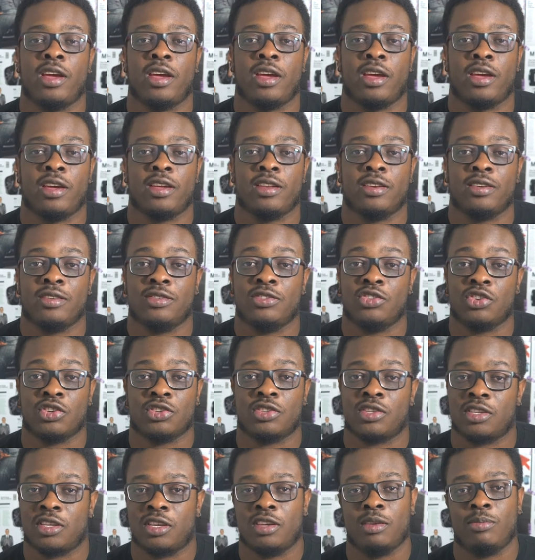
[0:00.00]
And
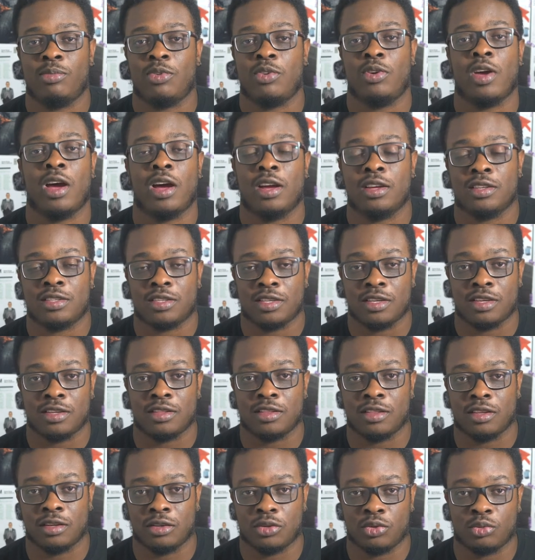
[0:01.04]
just to keep you guys
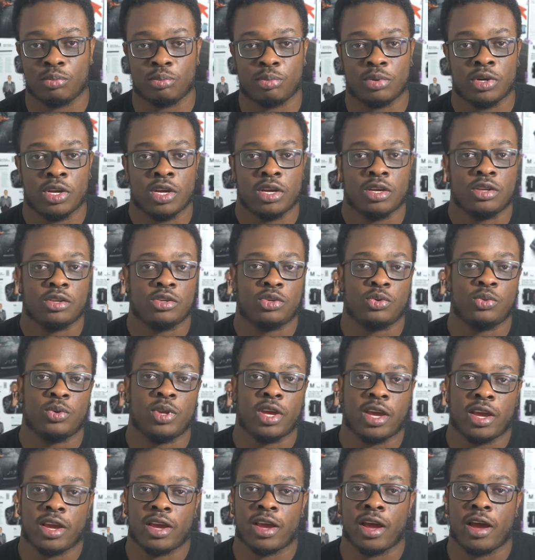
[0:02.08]
in the loop,
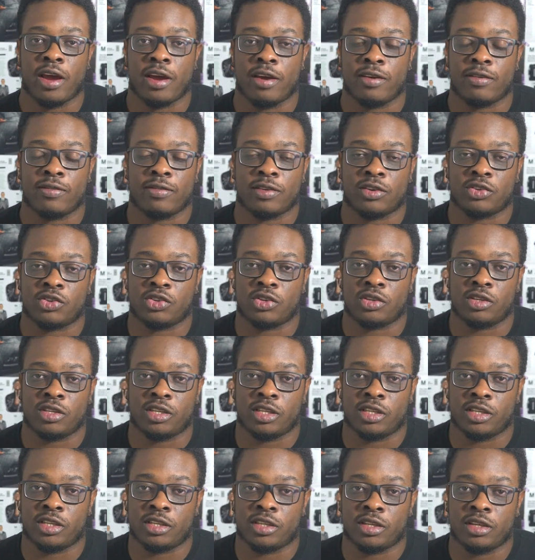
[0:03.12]
today I
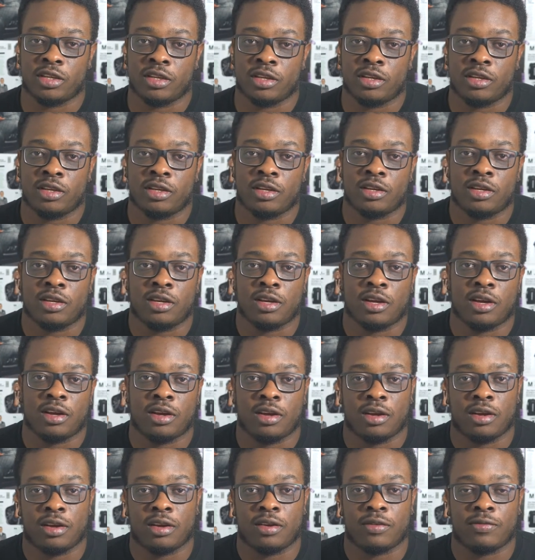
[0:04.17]
officially
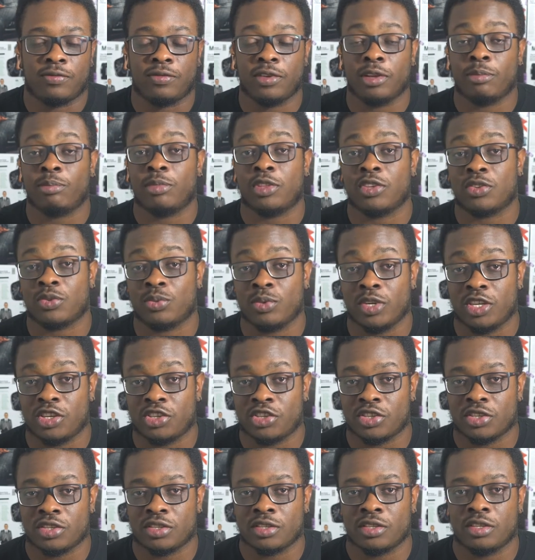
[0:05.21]
uh, flip the
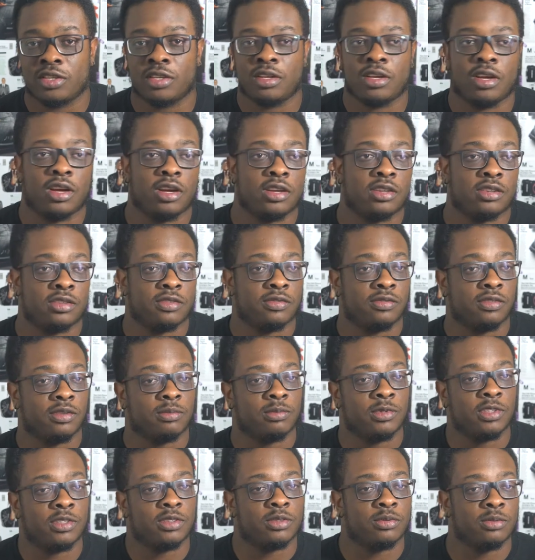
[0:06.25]
switch. I just flip
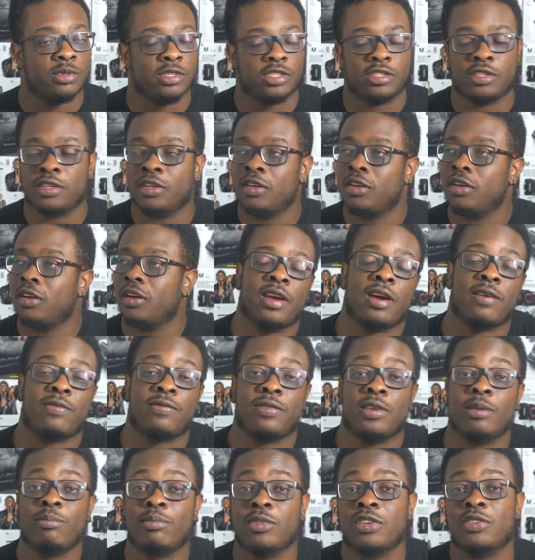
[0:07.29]
the switch. I
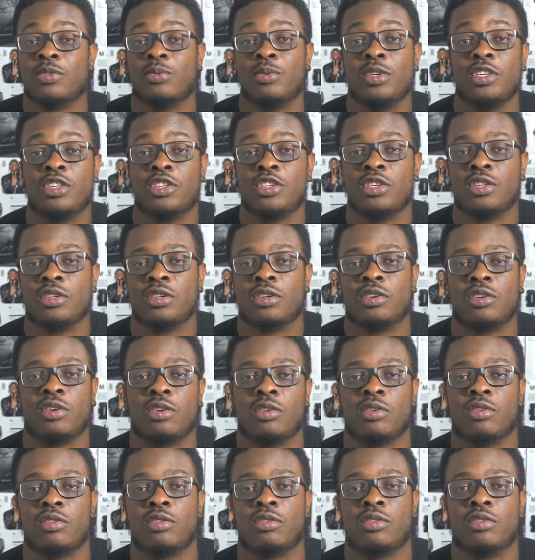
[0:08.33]
flip the switch
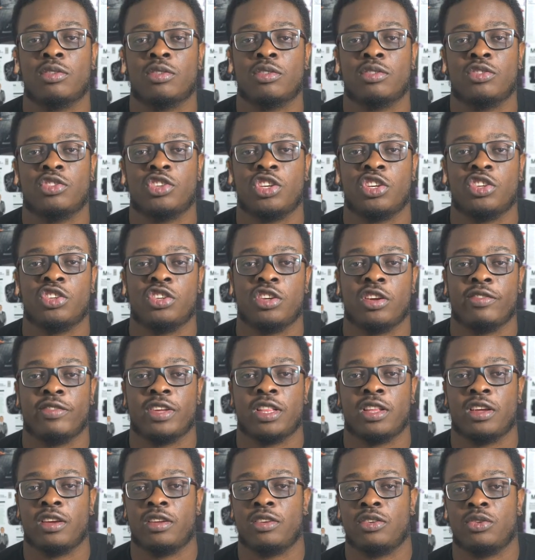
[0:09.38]
on changing
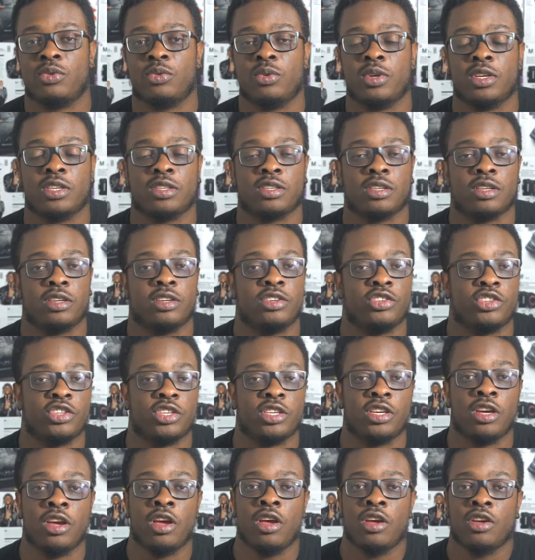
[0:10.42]
everything to It's Larry
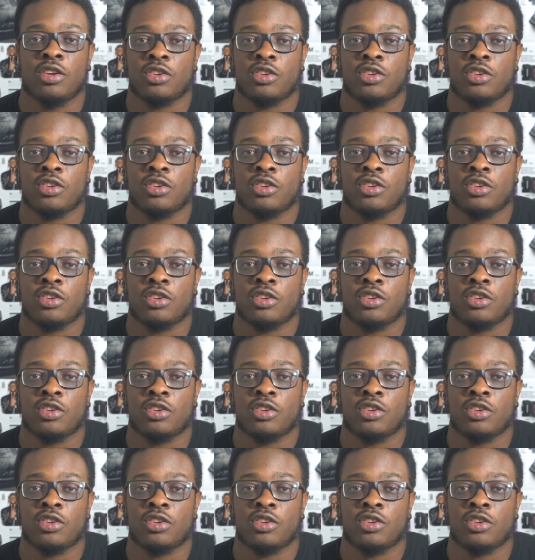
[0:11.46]
G.